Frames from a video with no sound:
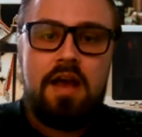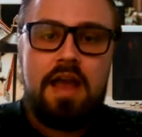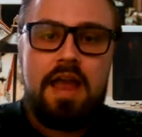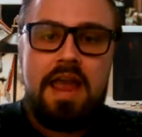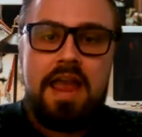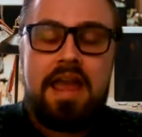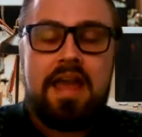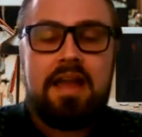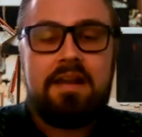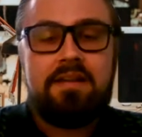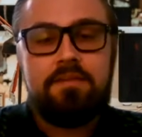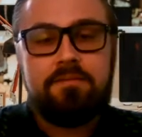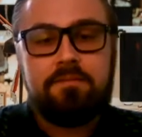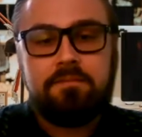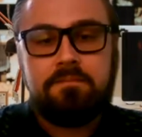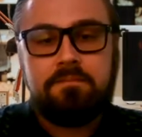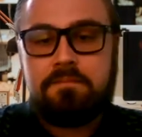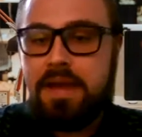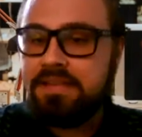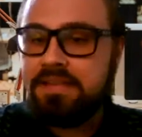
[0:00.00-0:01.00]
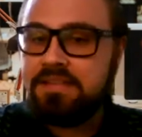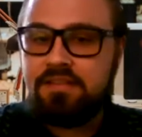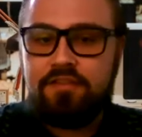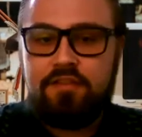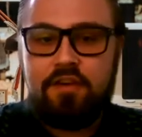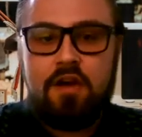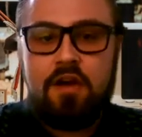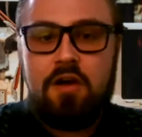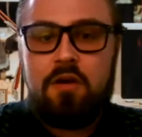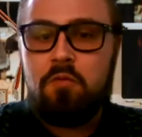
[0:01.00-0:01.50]
And best of
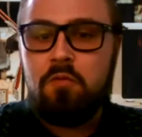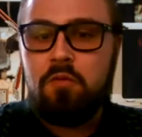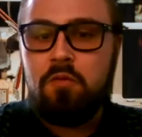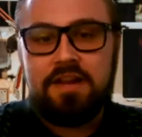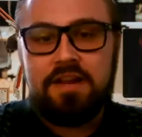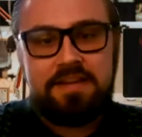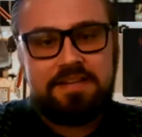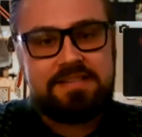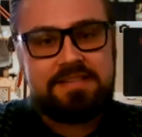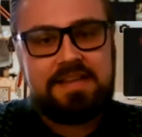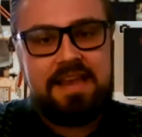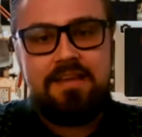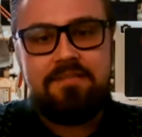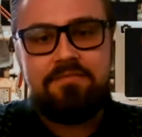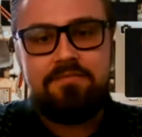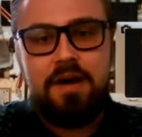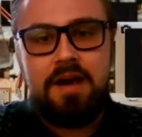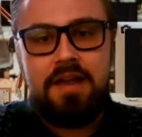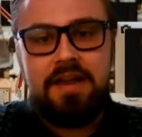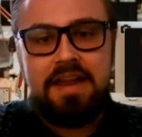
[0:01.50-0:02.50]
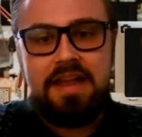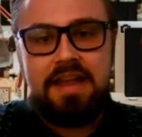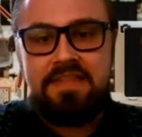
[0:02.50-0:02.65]
all, we're going to save money.